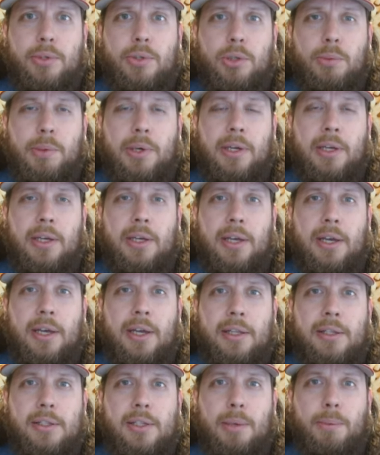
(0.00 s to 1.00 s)
I'm
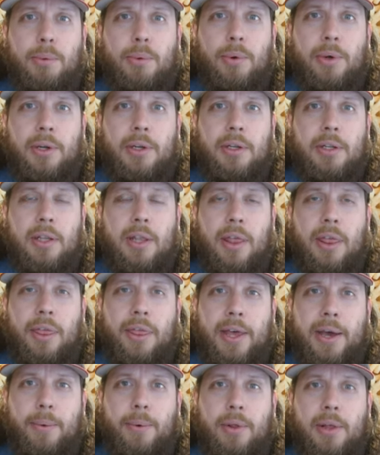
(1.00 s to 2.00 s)
assuming at some point
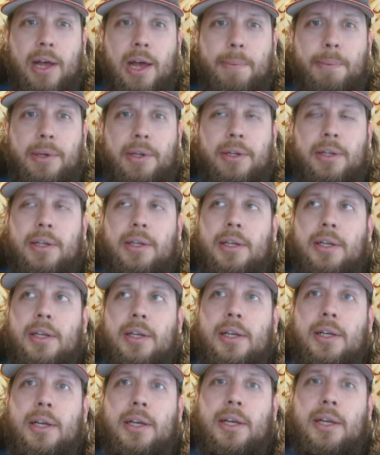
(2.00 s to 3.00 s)
that will happen.
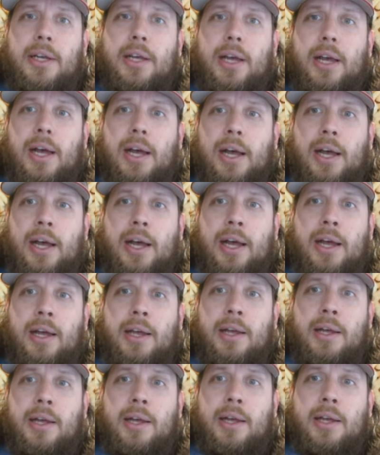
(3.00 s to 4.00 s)

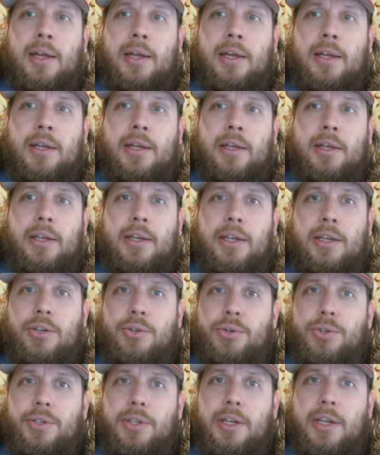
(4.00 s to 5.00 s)
Uh,
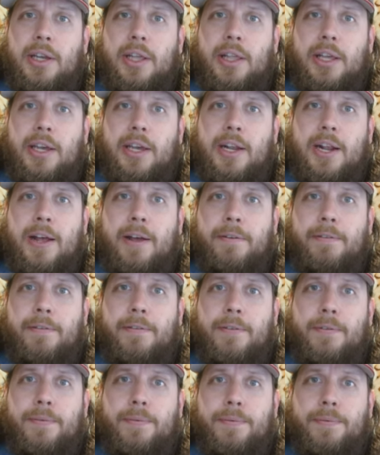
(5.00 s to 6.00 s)
interestingly
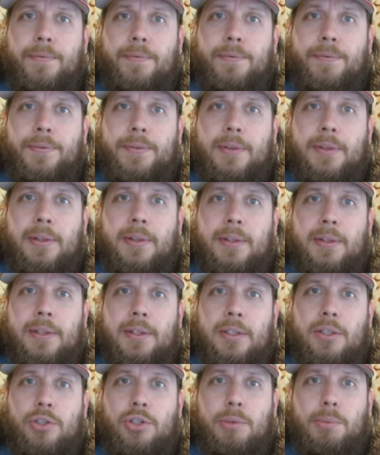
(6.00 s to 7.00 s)
enough,
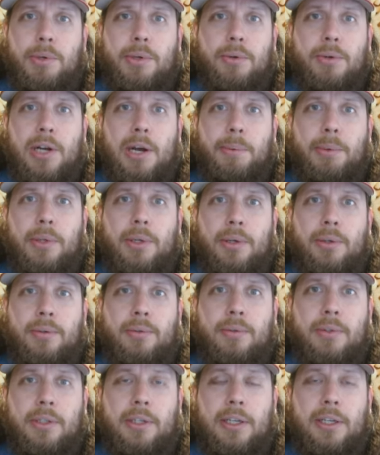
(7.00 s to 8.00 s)
Jimmy
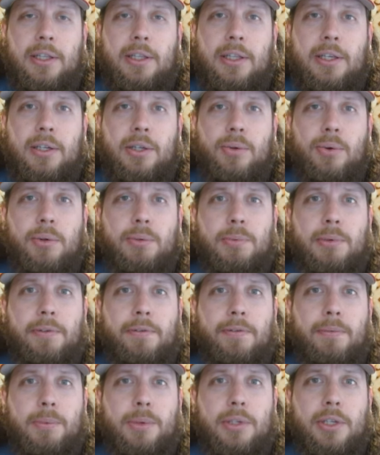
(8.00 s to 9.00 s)
Garoppolo getting the
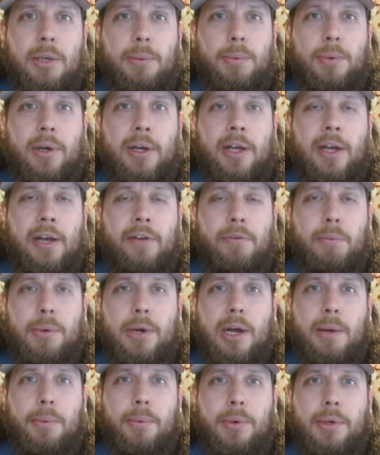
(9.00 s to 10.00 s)
endorsement from Subway I
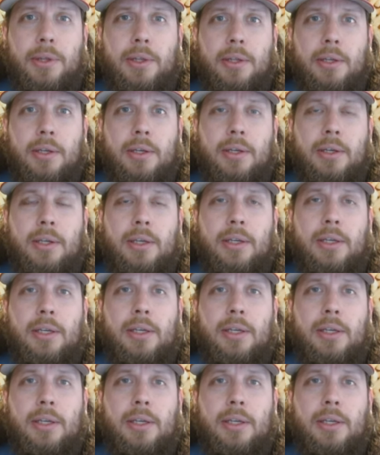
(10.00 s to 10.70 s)
have a problem with.